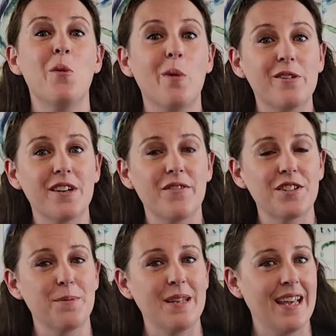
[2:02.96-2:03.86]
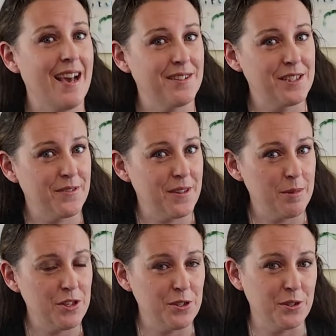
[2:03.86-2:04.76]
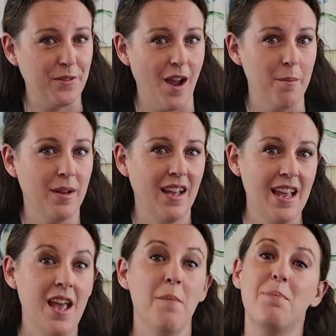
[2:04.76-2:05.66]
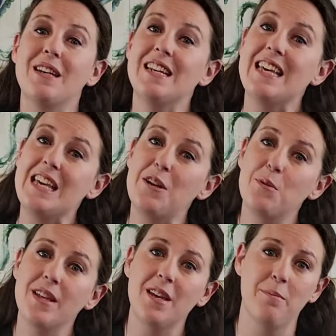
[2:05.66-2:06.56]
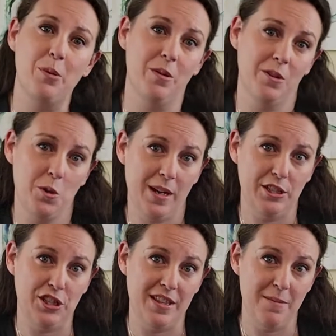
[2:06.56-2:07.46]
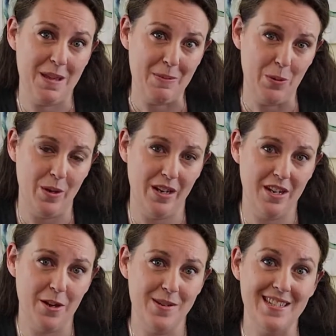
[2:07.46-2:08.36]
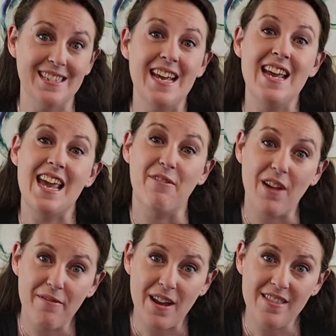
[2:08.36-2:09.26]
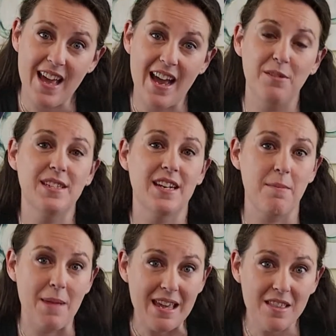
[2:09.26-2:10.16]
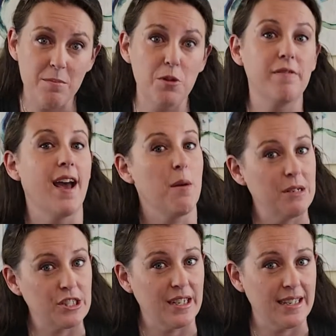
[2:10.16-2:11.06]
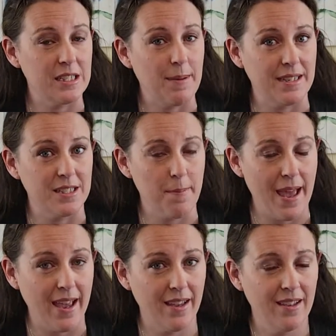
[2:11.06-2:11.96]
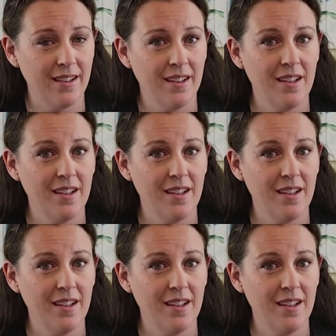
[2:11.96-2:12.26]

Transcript: wondering if there's many houses for them to choose from. But an equally important question that people want to know is if I find the house and I make the move, how much can I expect to pay?